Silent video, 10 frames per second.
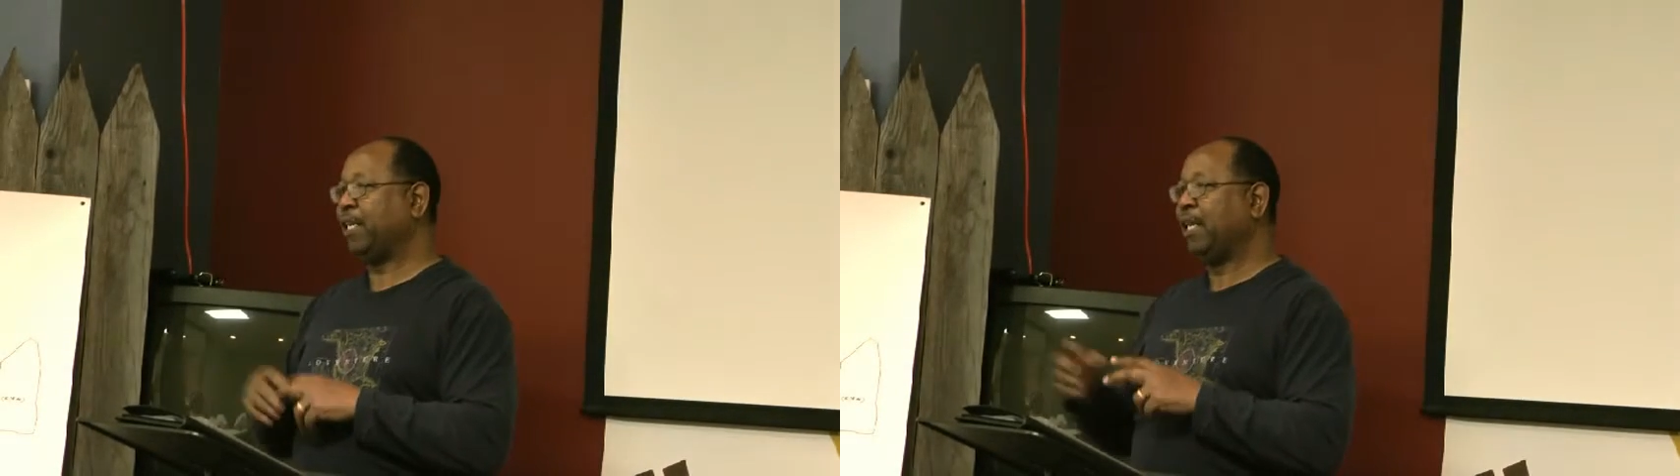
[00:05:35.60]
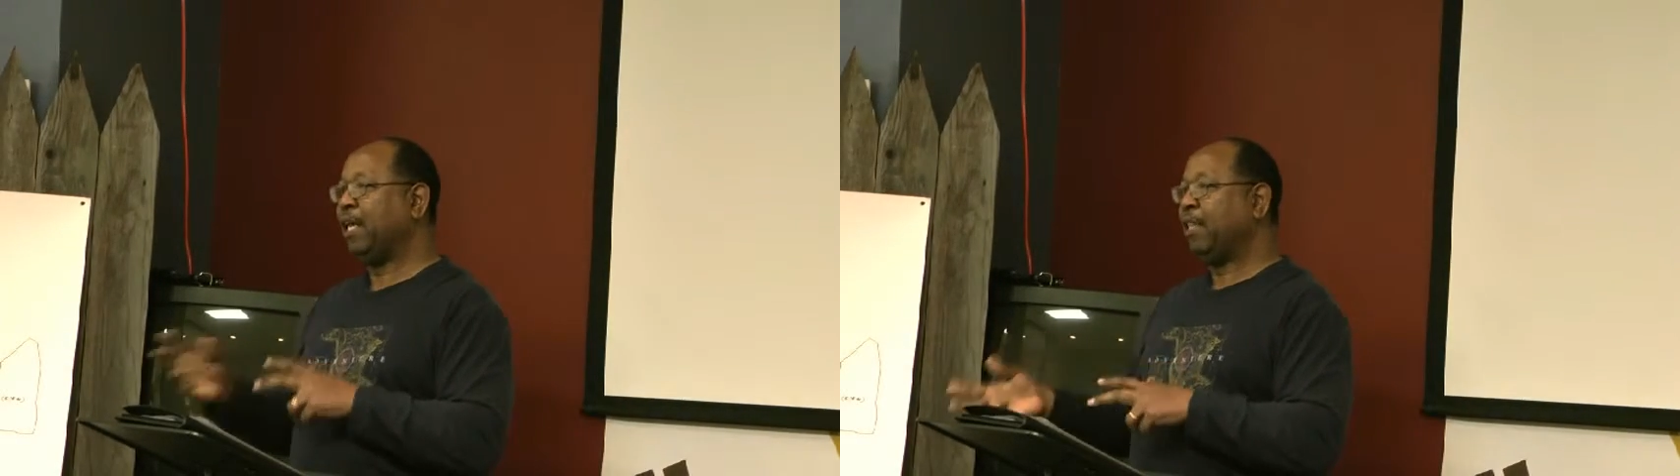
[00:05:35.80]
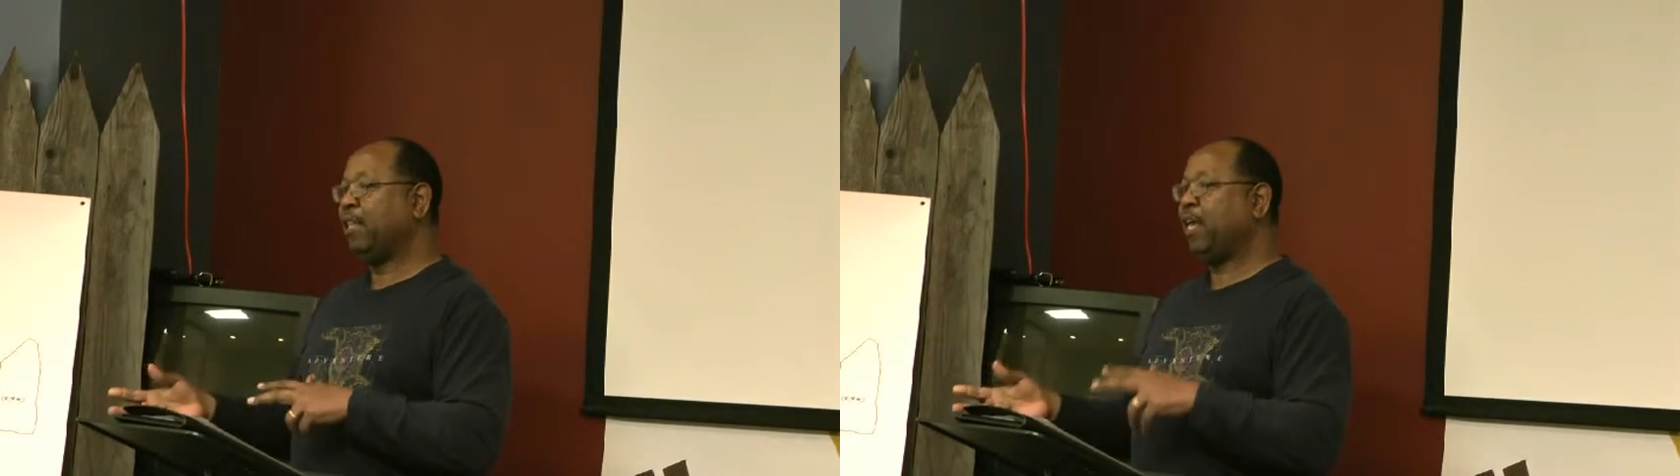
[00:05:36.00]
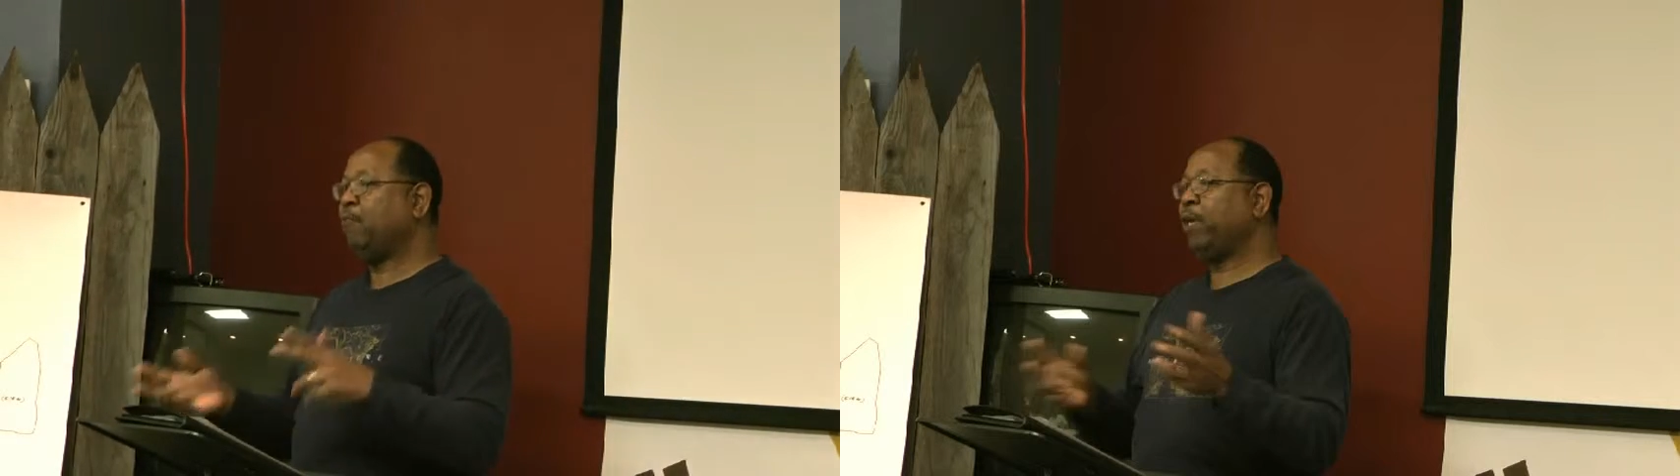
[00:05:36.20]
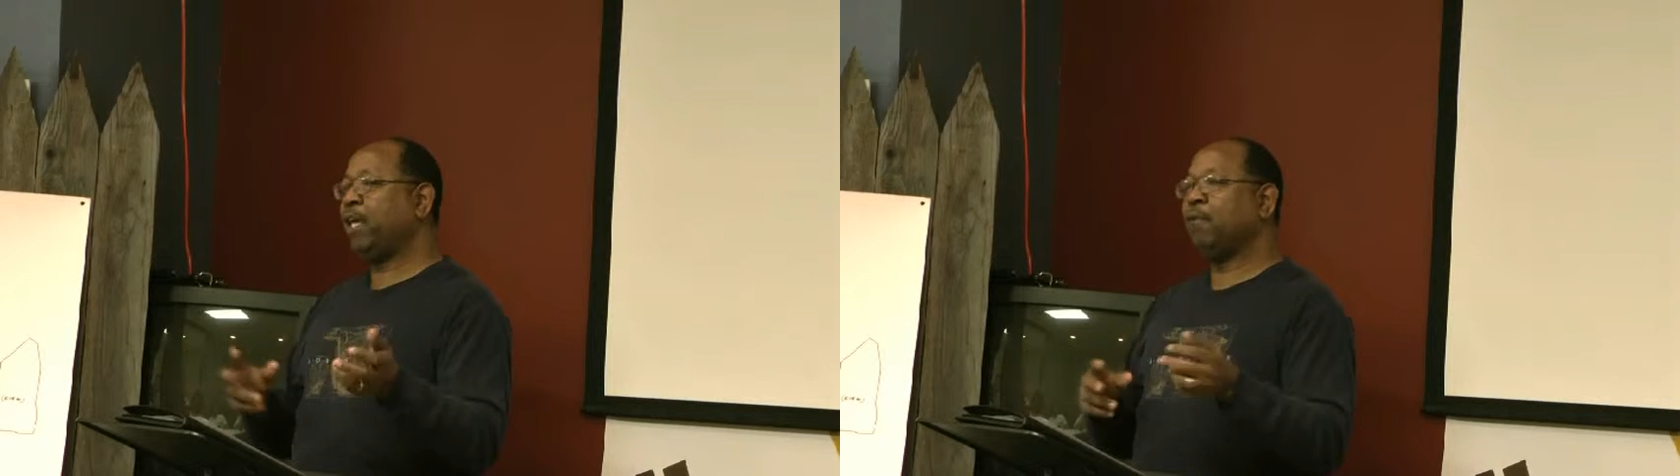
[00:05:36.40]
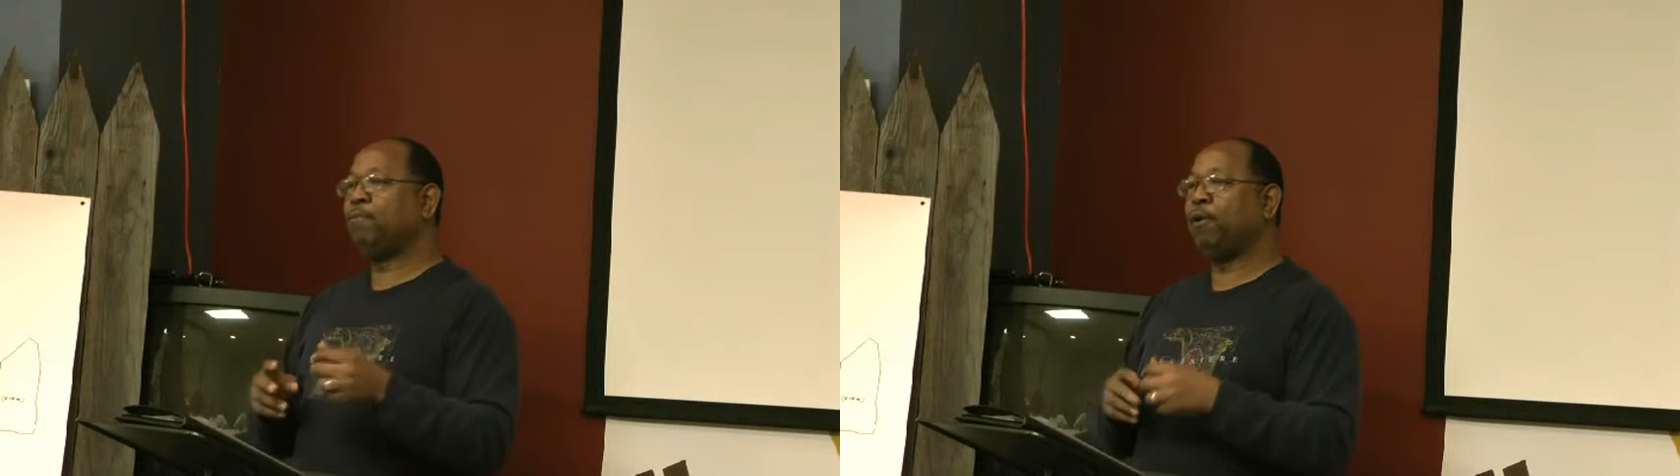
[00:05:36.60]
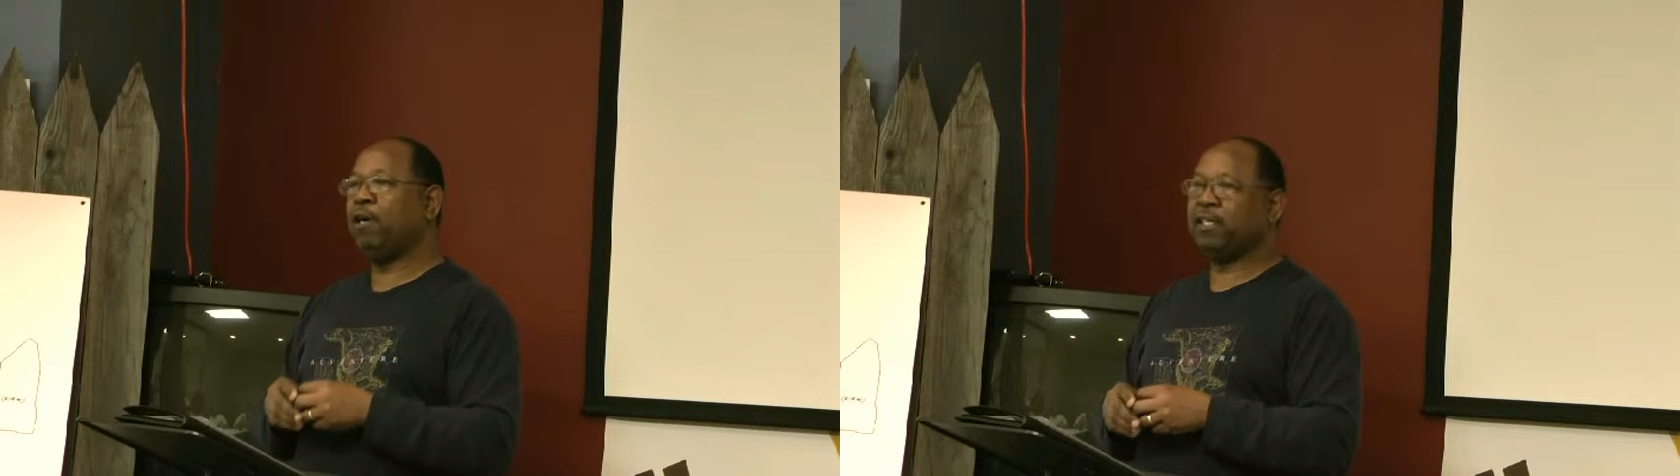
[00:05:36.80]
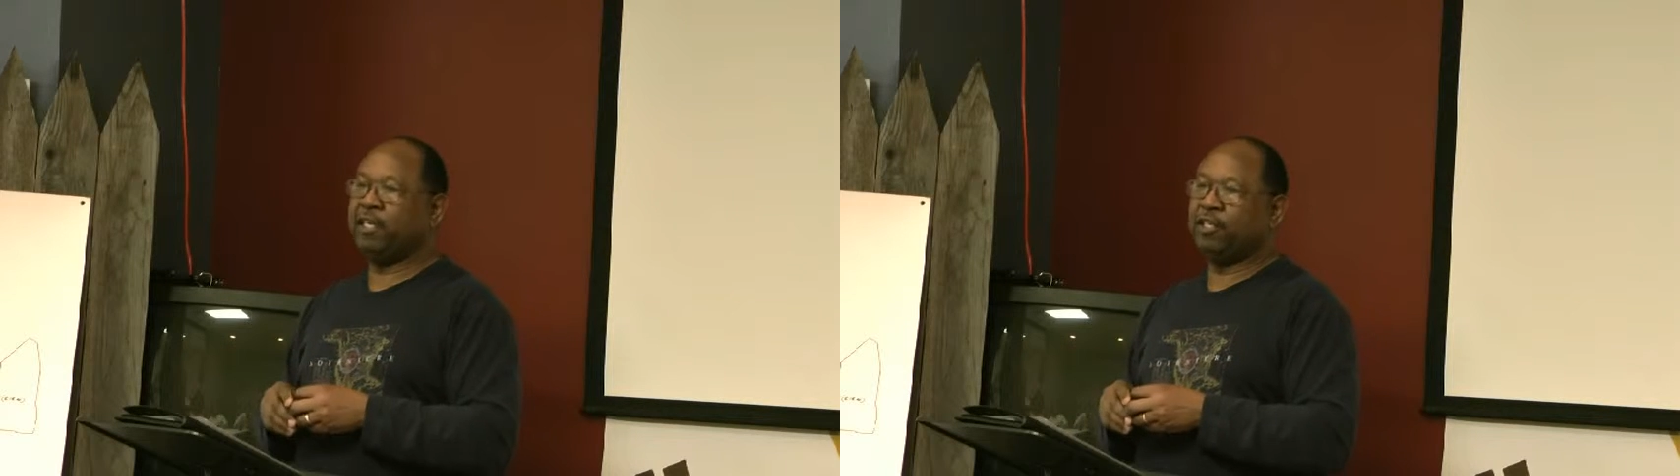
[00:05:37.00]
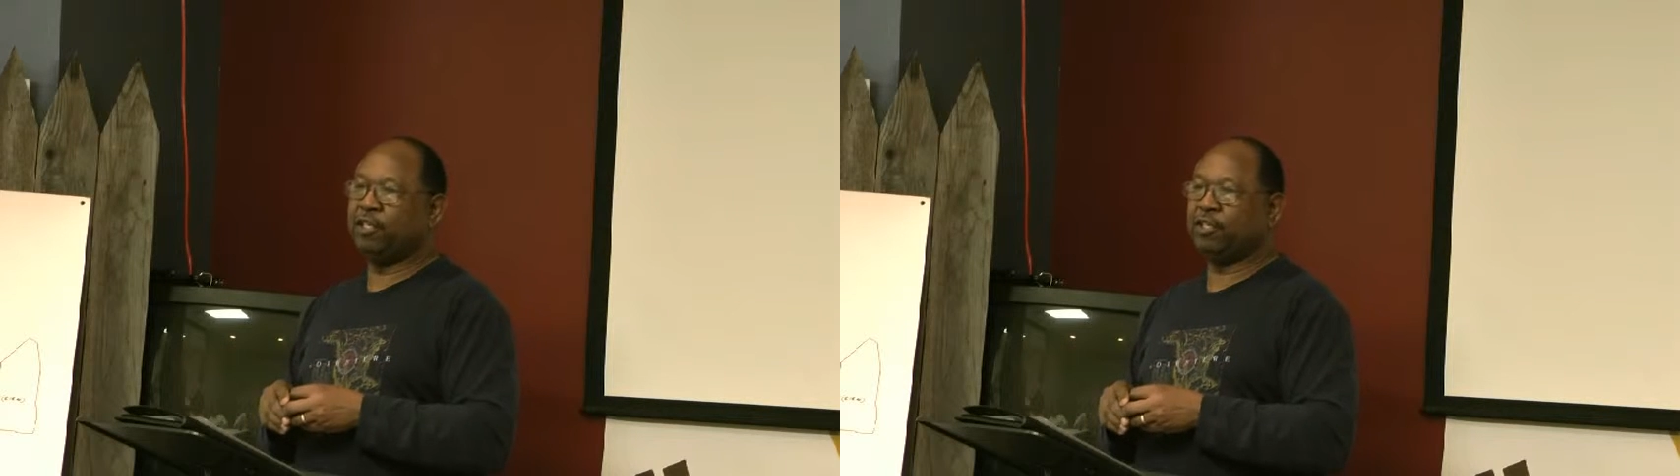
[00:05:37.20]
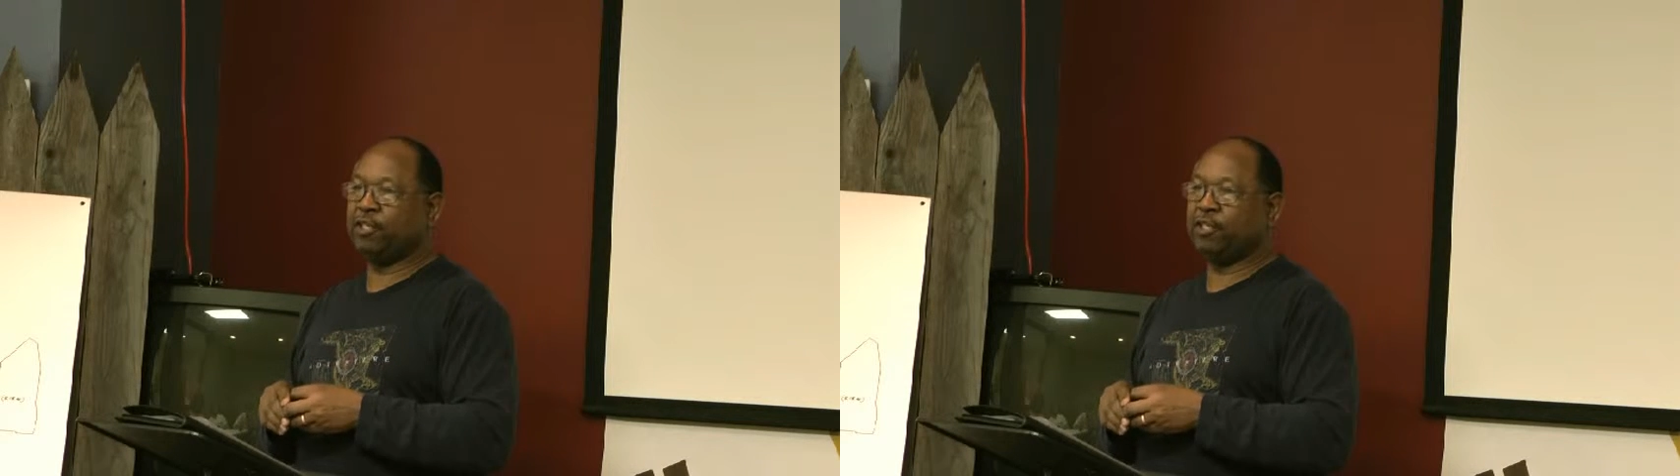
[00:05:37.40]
but then we get them plugged into the